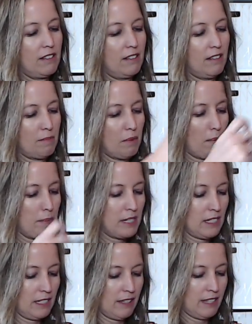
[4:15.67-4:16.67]
I'm hoping to
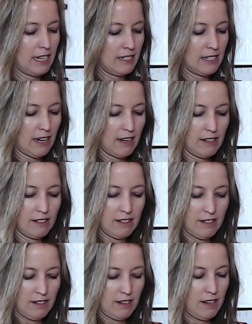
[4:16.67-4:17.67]
get that done
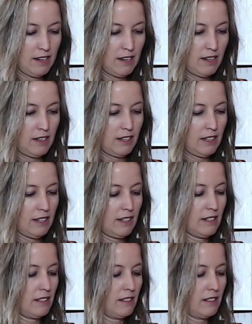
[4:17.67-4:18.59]
and